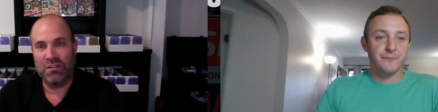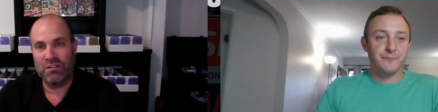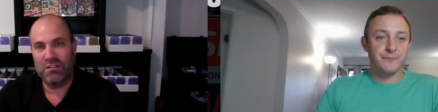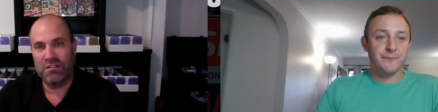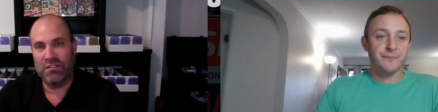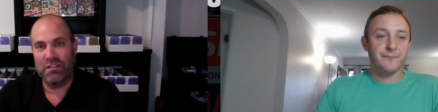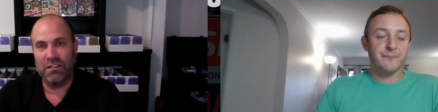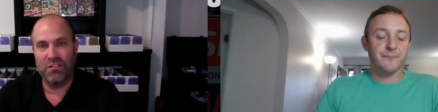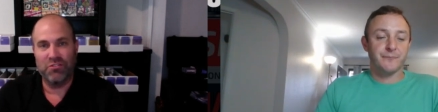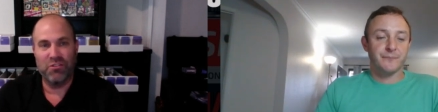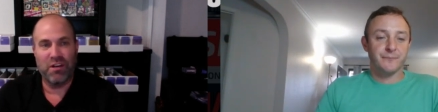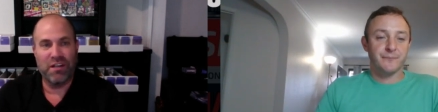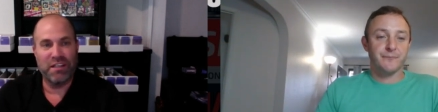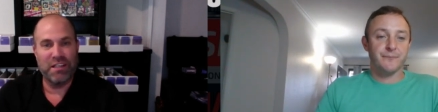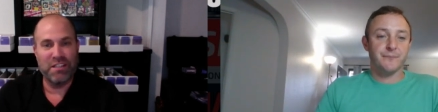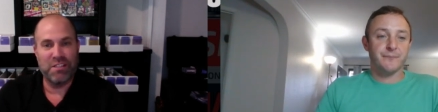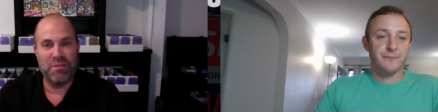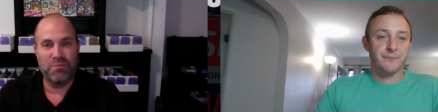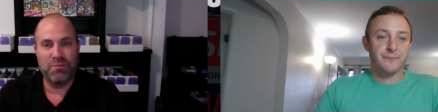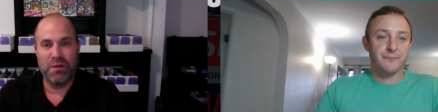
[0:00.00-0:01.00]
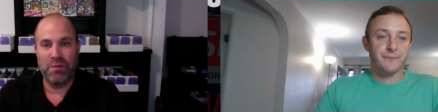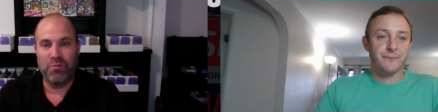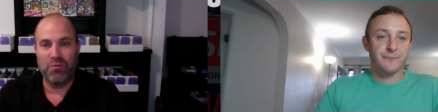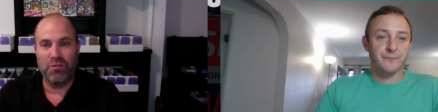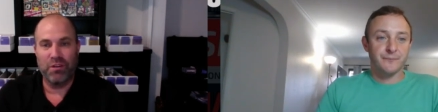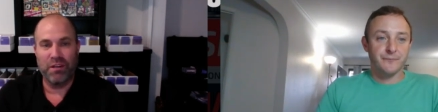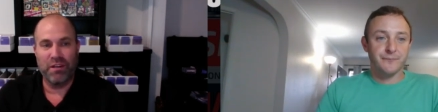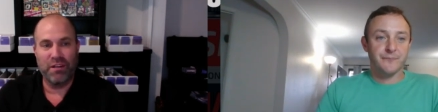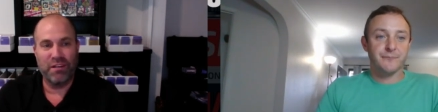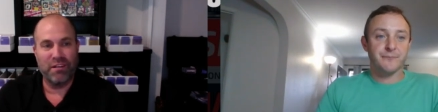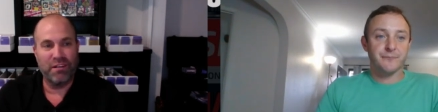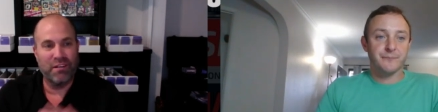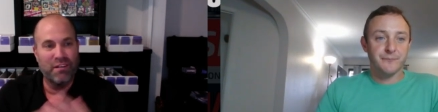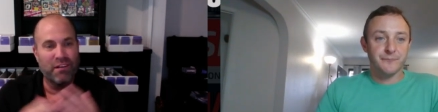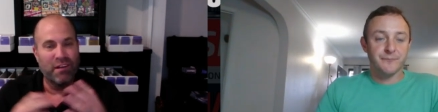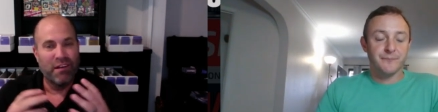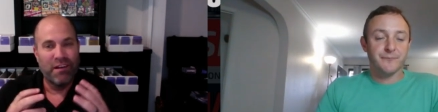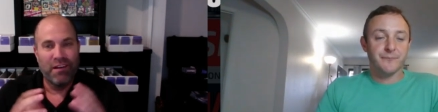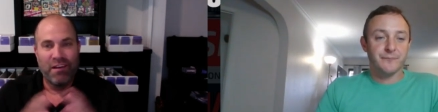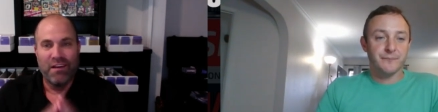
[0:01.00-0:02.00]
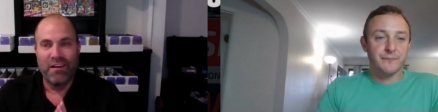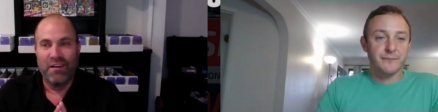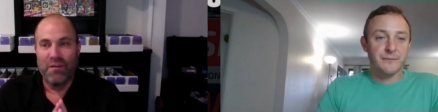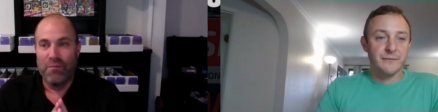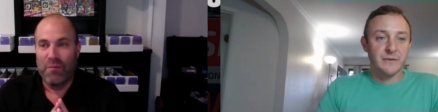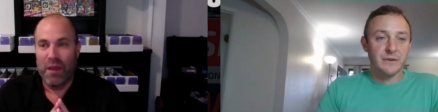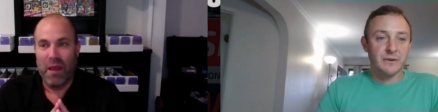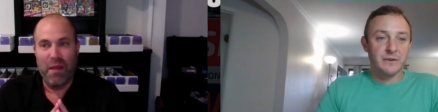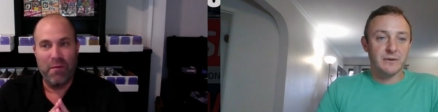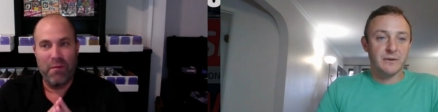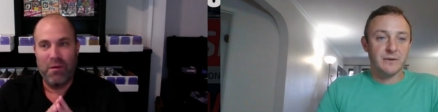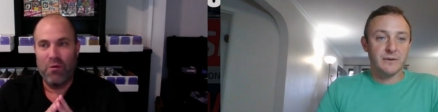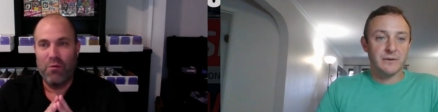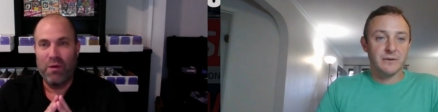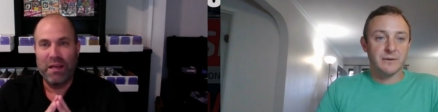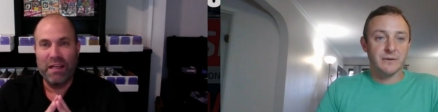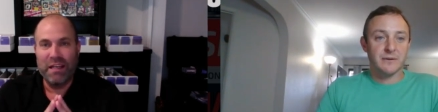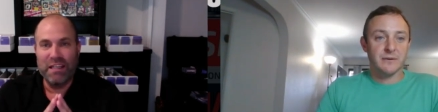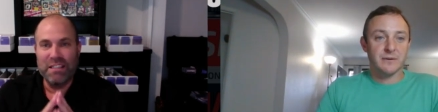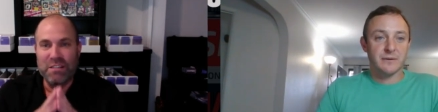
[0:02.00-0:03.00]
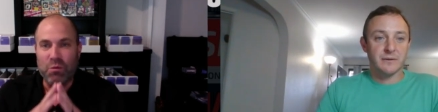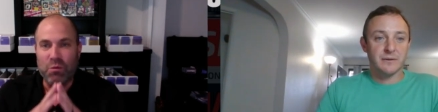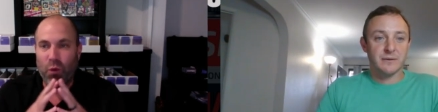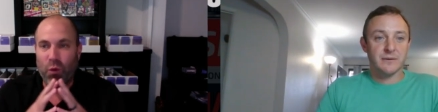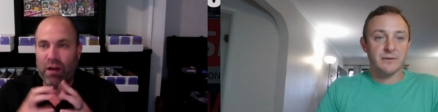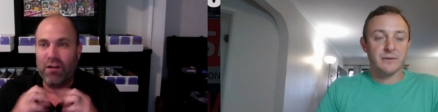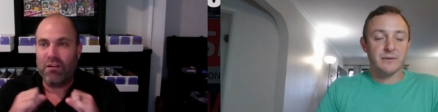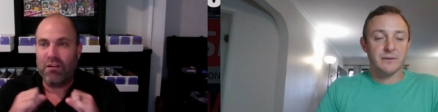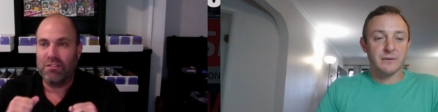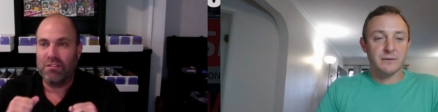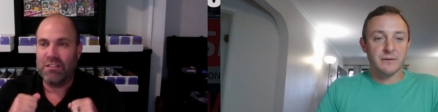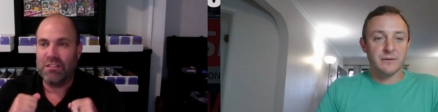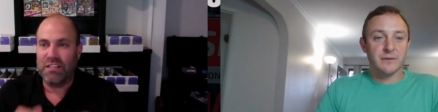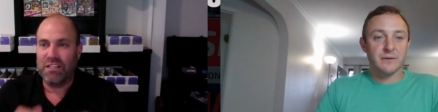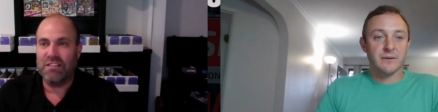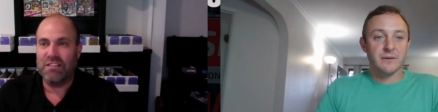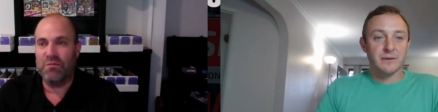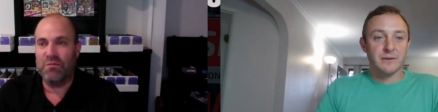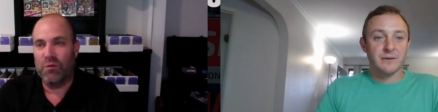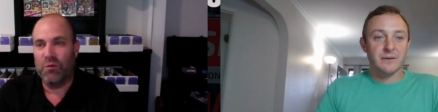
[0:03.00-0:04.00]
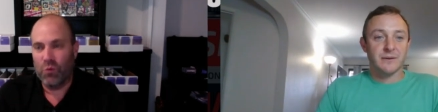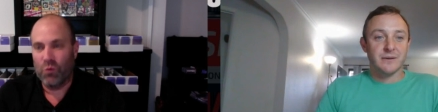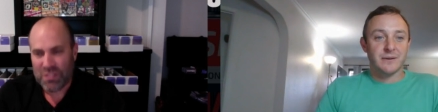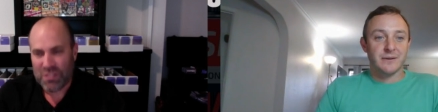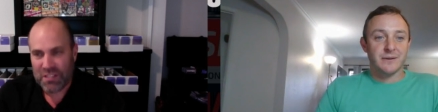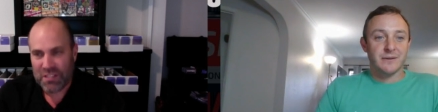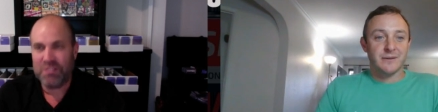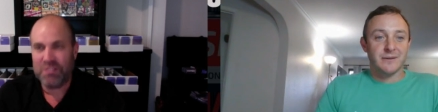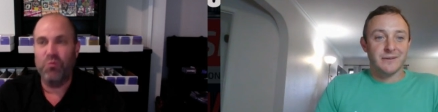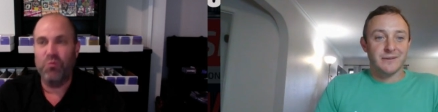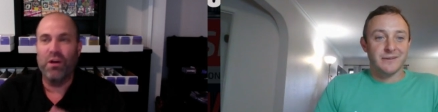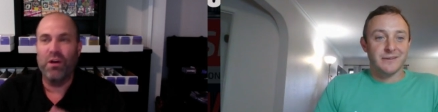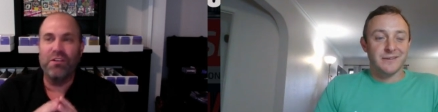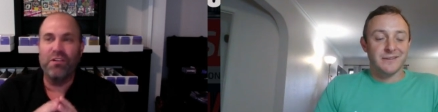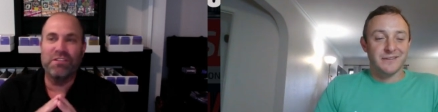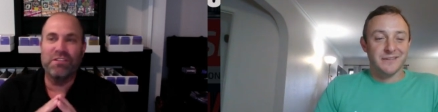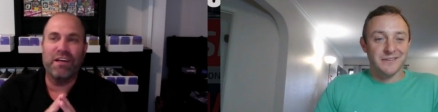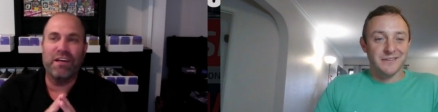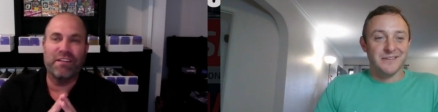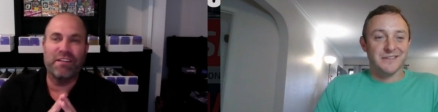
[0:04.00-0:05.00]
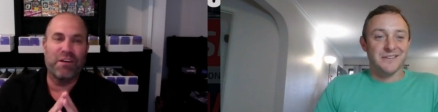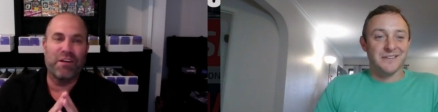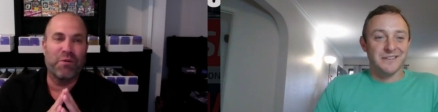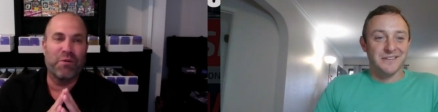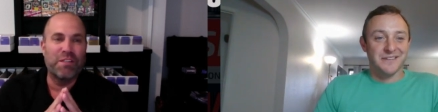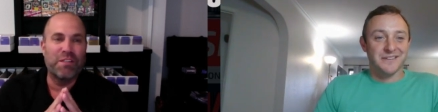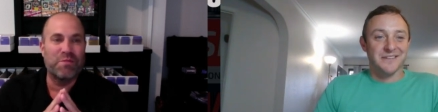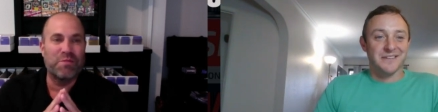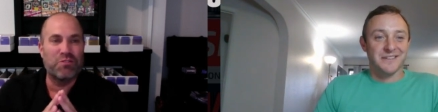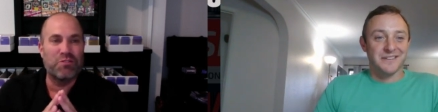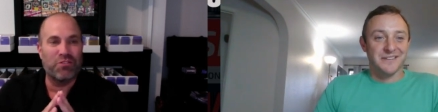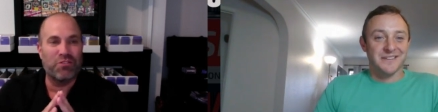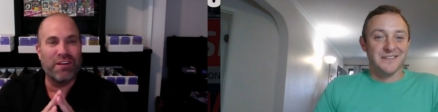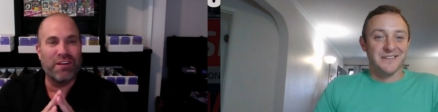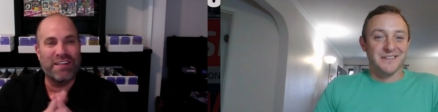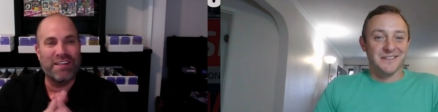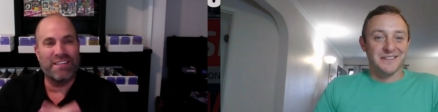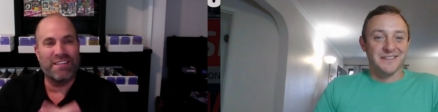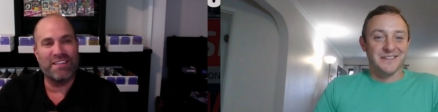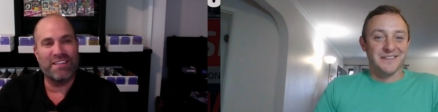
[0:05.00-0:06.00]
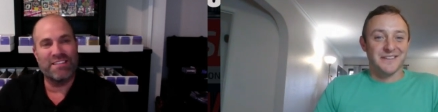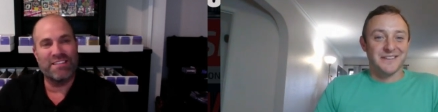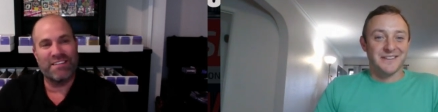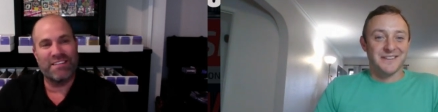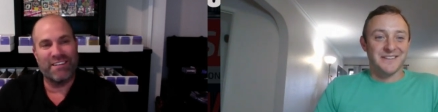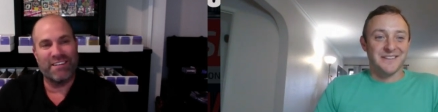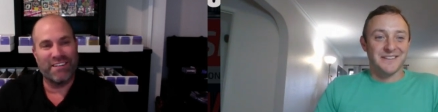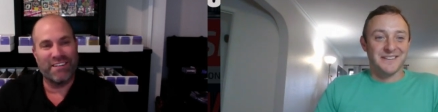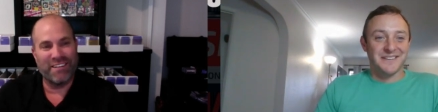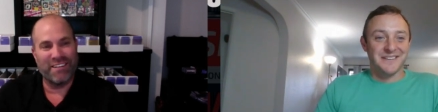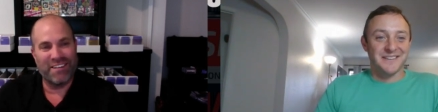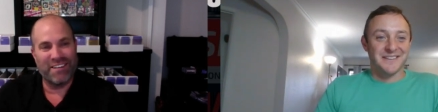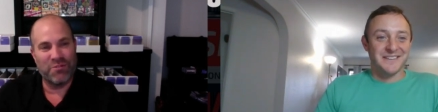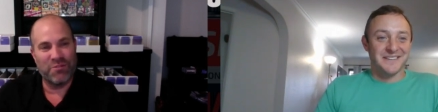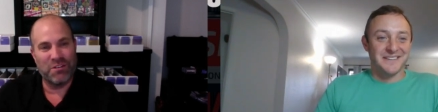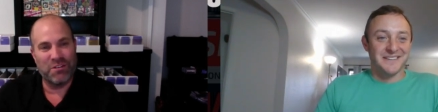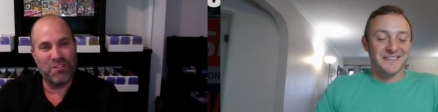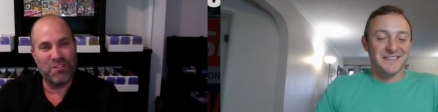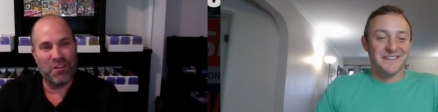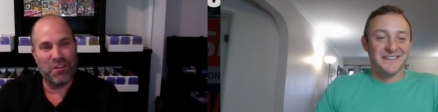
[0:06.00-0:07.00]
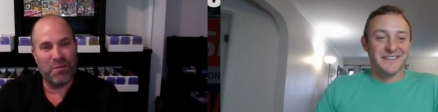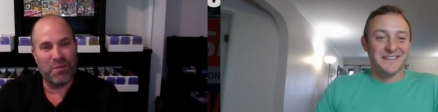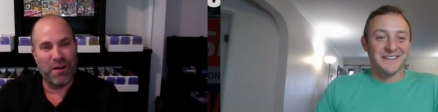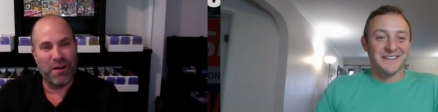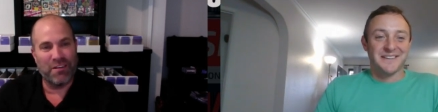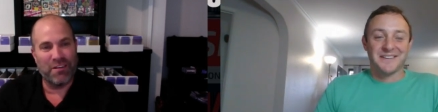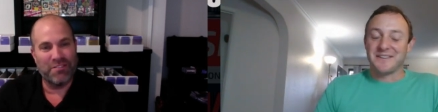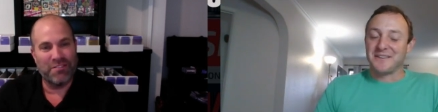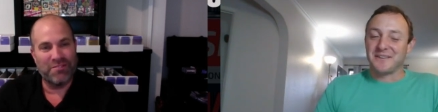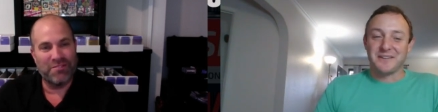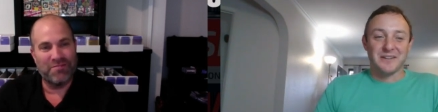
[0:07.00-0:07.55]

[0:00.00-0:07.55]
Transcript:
Speaker 1: and uh, try to get some people in and yeah, maybe we can get some winners. Let's get some let's get some winners out there, win some streaks. That's uh that's what it's all about.